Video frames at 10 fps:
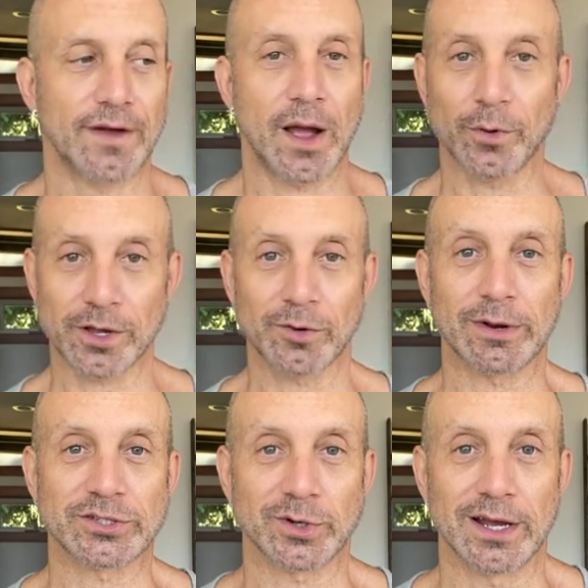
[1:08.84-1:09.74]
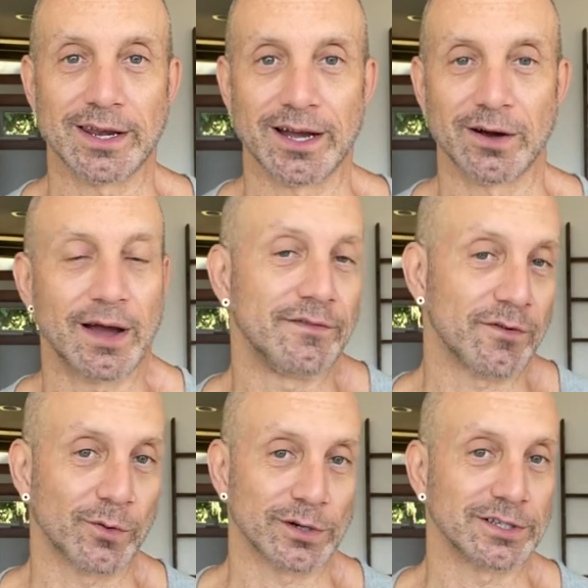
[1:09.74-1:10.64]
I work in a restaurant now. I've
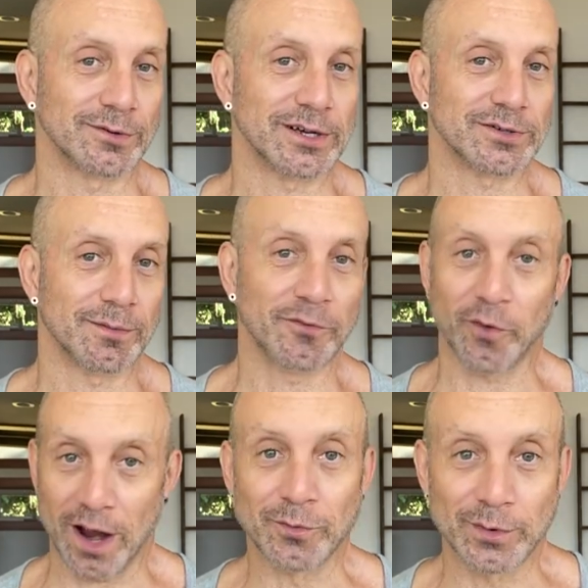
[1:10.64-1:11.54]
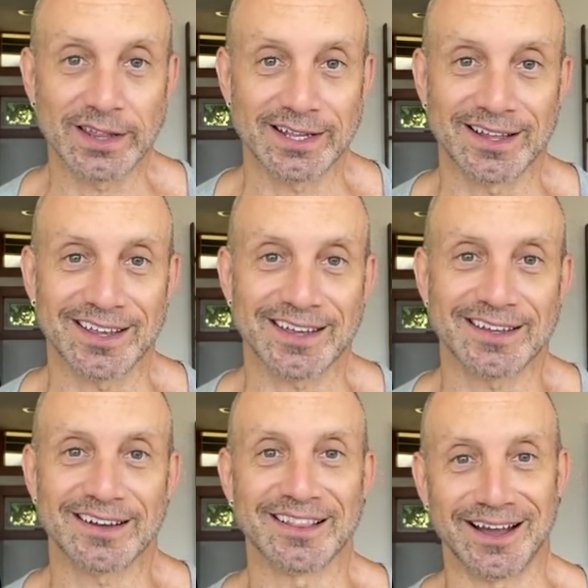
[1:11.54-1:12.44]
never worked in a restaurant before. I really like
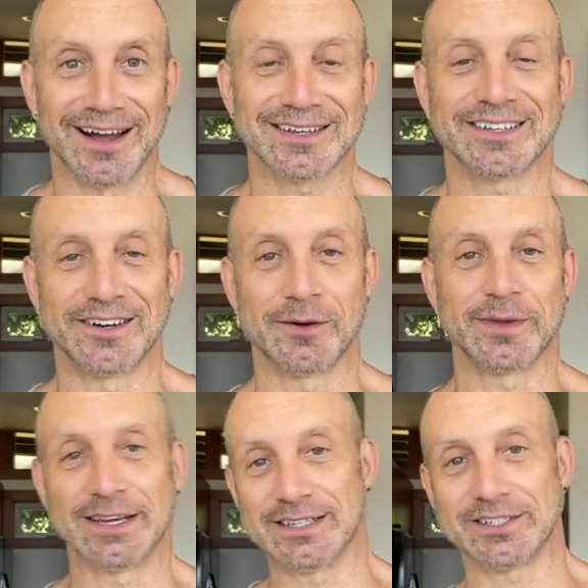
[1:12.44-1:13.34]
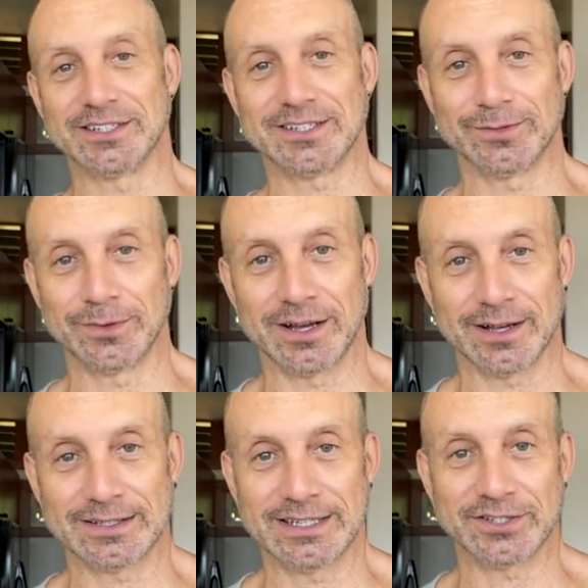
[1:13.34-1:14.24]
it a lot, in addition
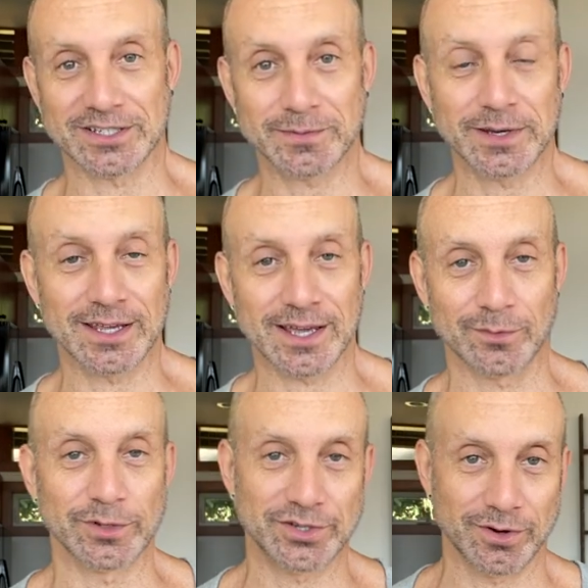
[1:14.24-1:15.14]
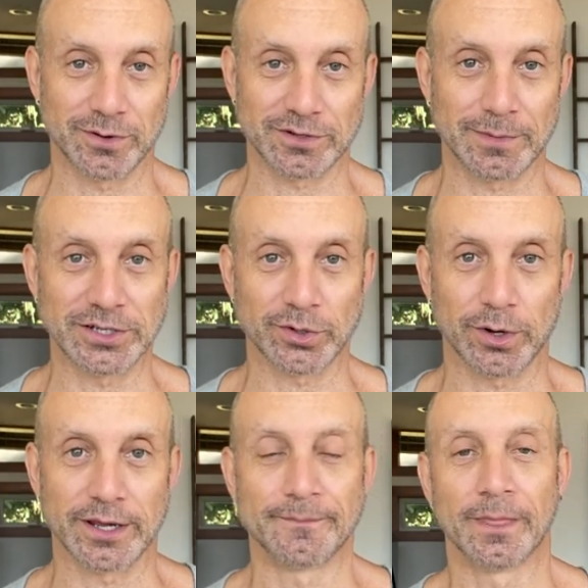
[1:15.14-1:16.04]
to teaching spin again, which you know is my
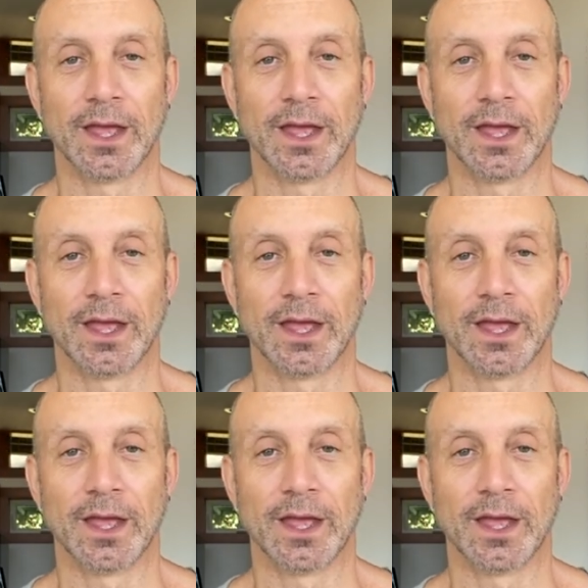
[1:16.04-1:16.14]
joy.